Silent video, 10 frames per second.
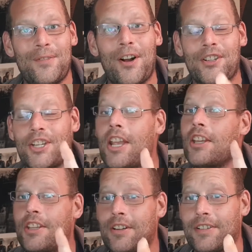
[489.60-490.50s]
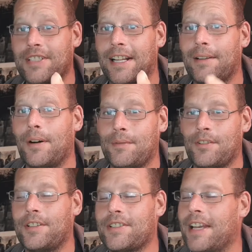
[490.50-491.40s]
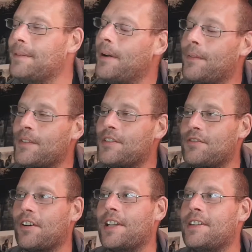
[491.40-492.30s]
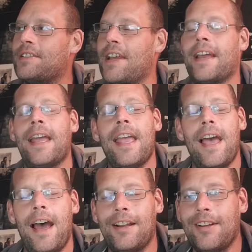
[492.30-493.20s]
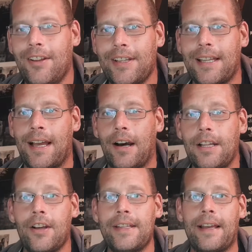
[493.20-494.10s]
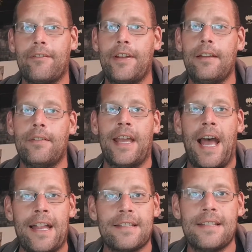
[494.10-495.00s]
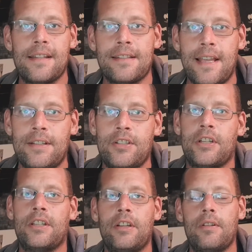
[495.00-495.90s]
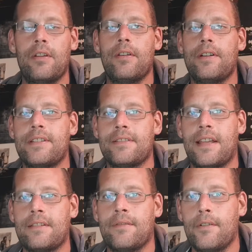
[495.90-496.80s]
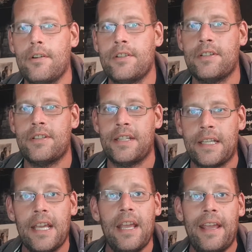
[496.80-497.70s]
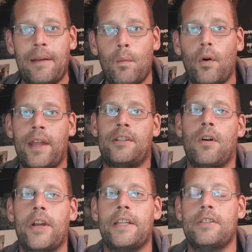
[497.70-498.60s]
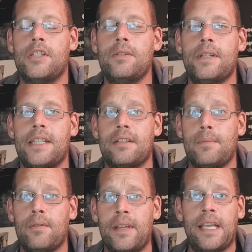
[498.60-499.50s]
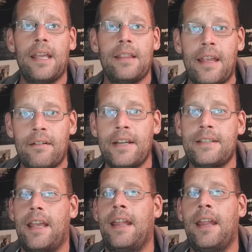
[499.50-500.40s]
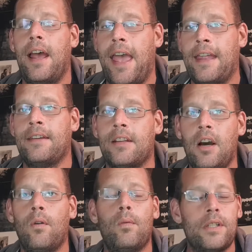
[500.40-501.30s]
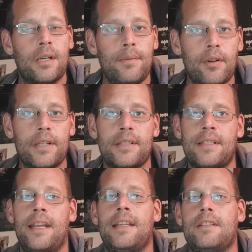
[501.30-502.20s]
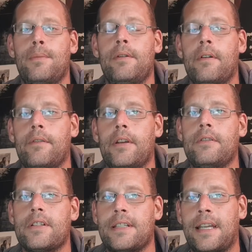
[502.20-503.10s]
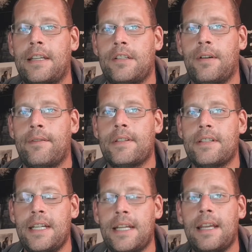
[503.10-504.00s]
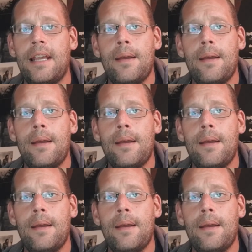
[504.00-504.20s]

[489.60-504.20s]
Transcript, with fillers: Rush, you know exactly what I'm trying to say, but I'm just struggling to say it. And I like that. I like that feel of it. Adds to the tension. You know, there is a sense of urgency in what they're trying to do in this movie. There is an end goal, which I'm not going to say in this movie review, and just in case you haven't seen it,